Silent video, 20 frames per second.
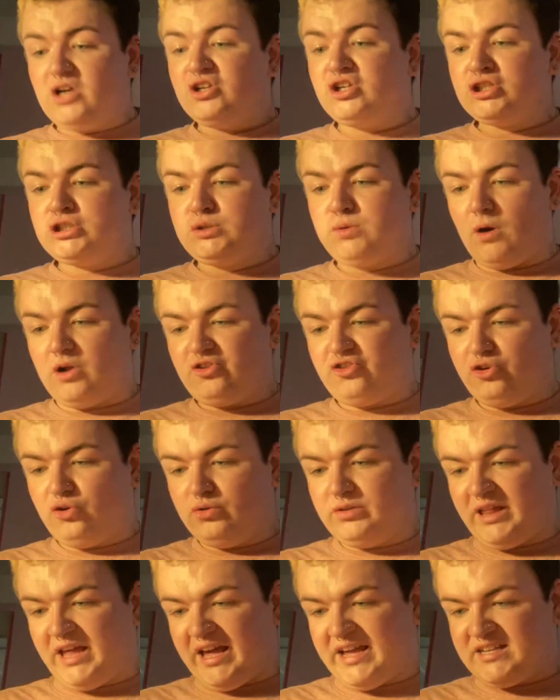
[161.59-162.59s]
going to swatch
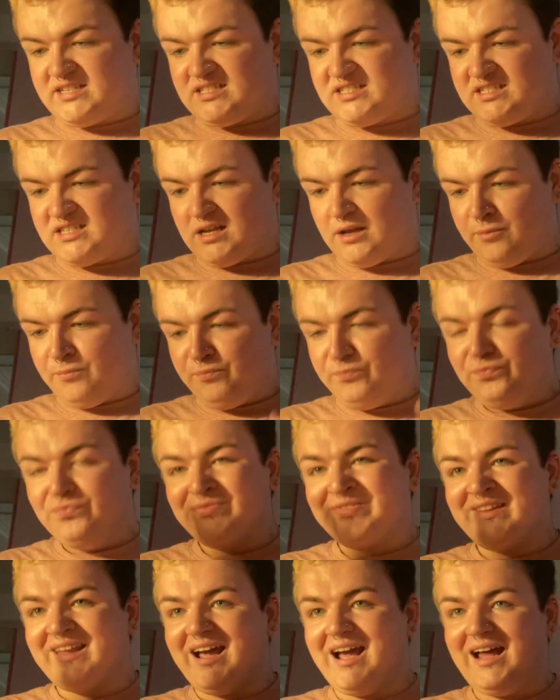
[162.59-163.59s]
all this
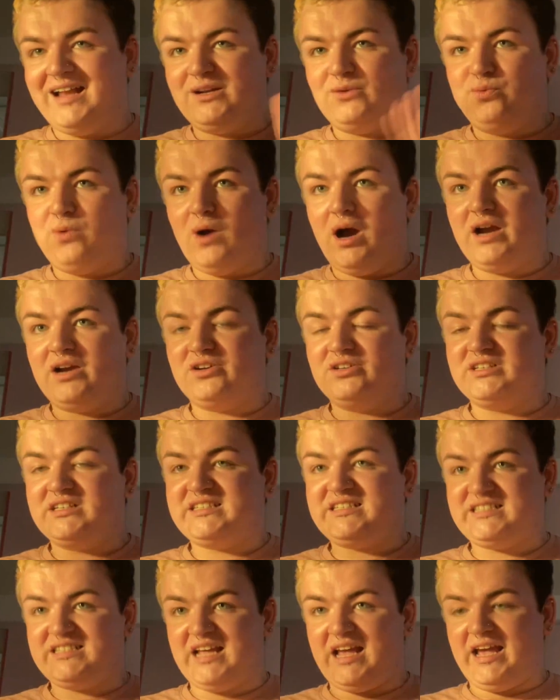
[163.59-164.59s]
and we're going to
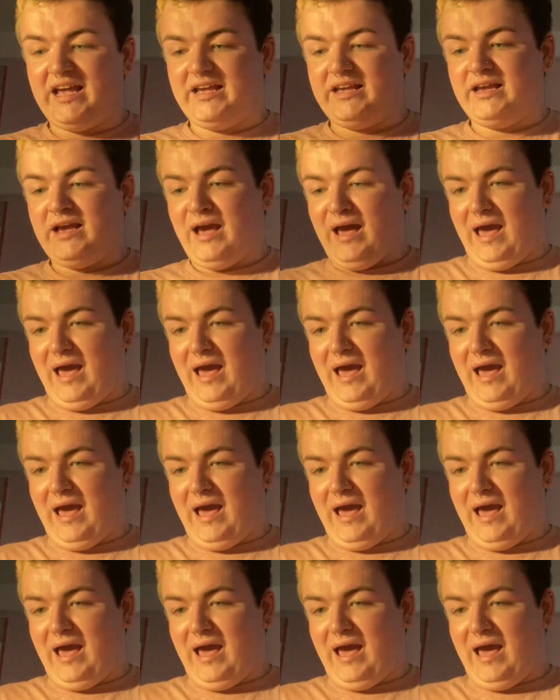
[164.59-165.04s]
see